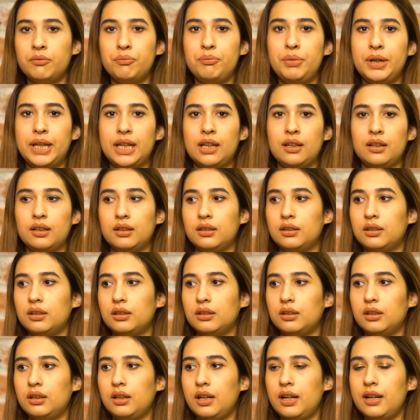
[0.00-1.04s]
being
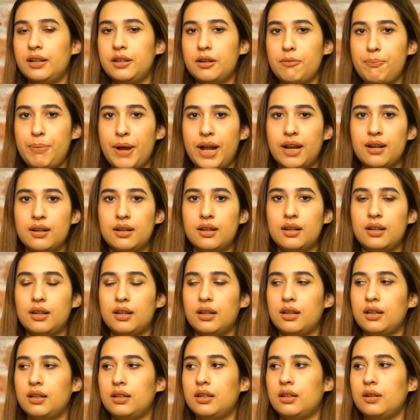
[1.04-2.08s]

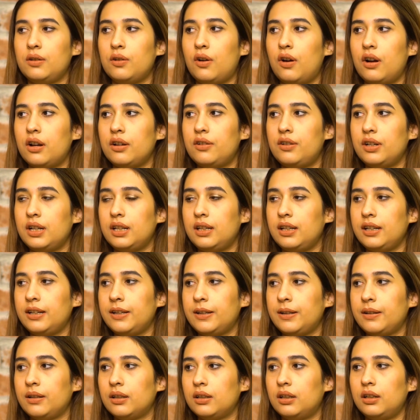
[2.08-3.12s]
independent and not
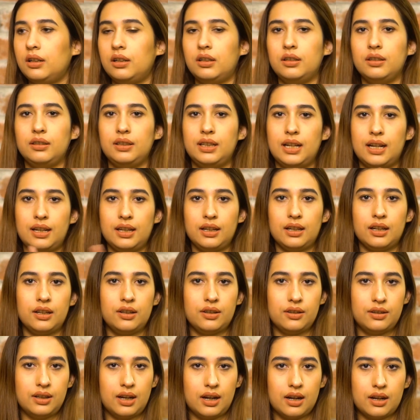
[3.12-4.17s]
really uh, getting
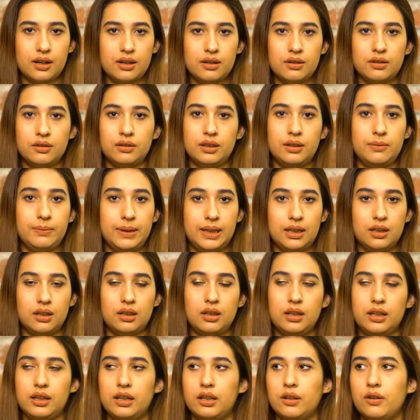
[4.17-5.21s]
into that
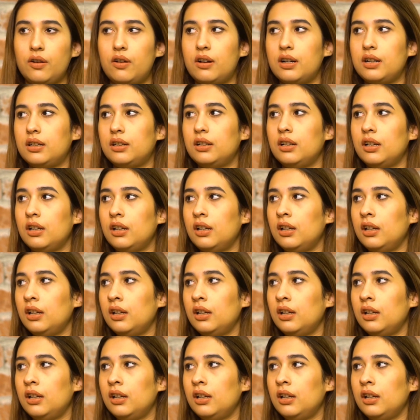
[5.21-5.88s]
immediately or